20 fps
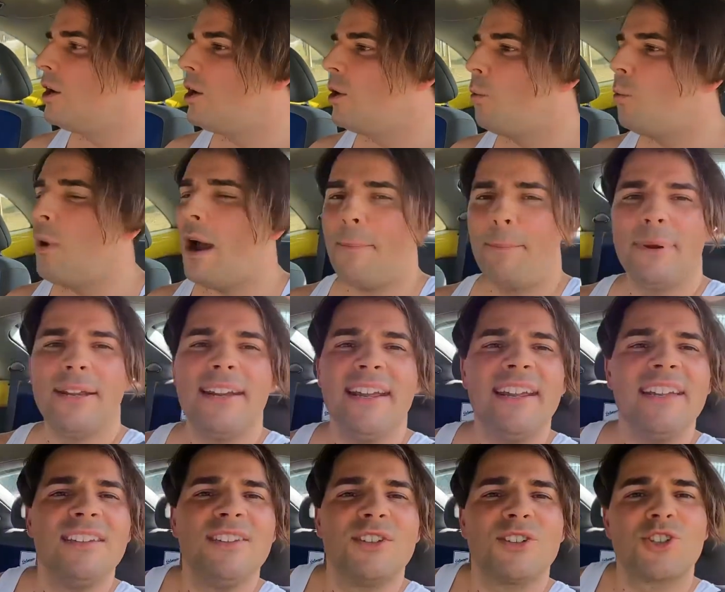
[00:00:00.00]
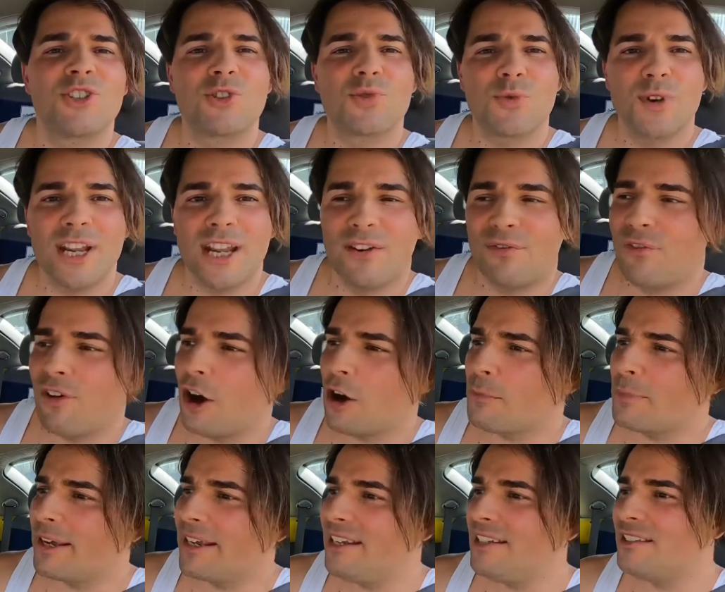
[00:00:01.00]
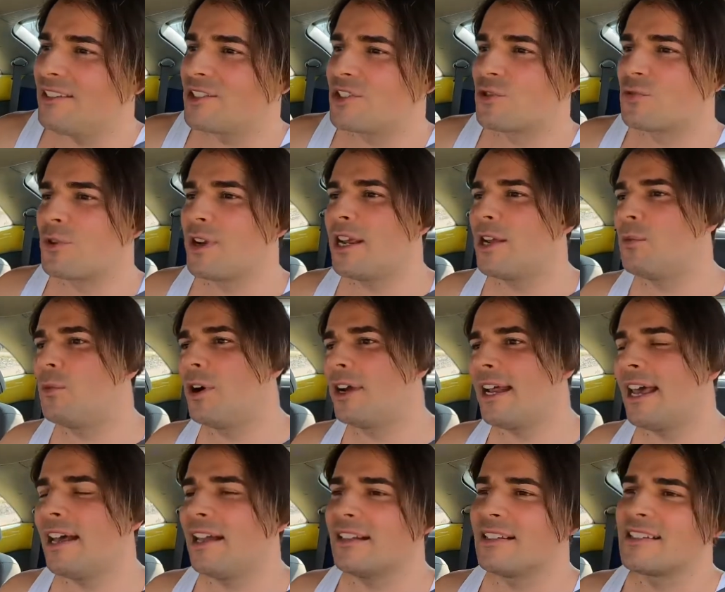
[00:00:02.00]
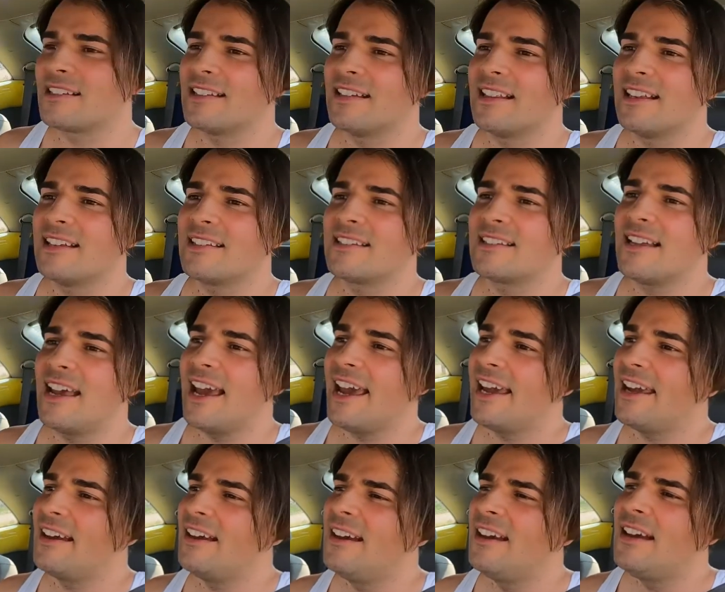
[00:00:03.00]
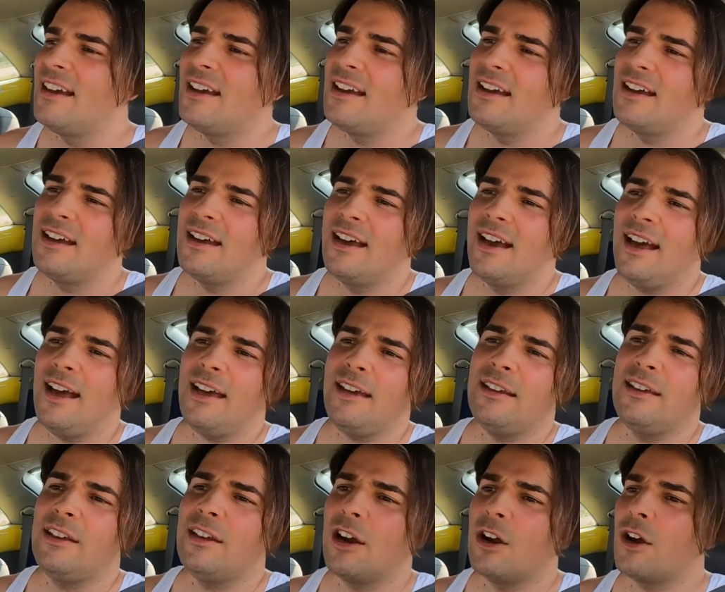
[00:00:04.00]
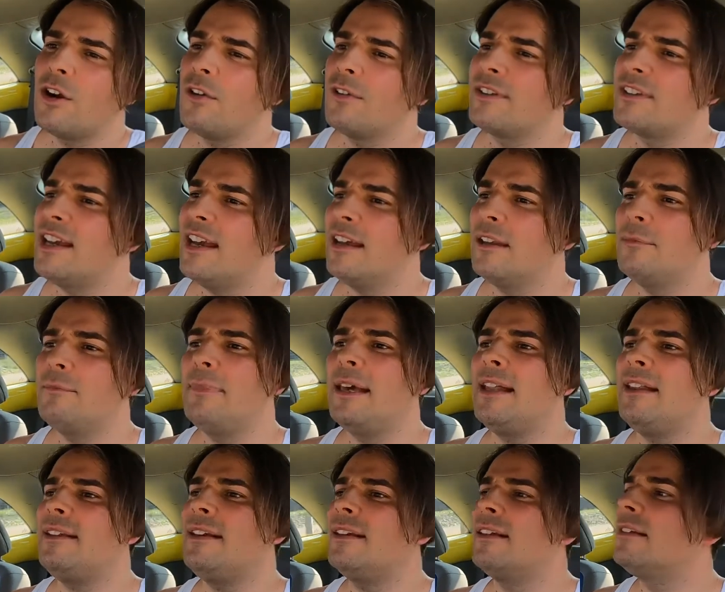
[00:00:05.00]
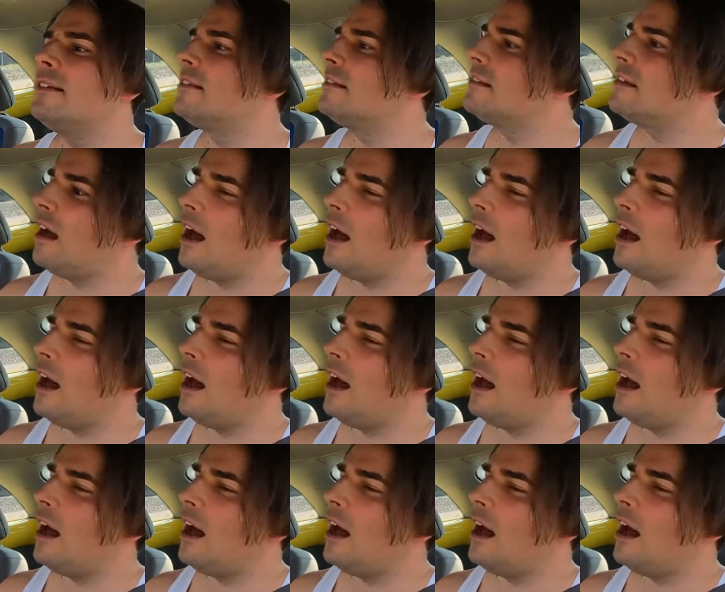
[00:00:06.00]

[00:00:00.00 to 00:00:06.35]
weapon industry, pharma industry, what else, and they say, hey, here are $10 million,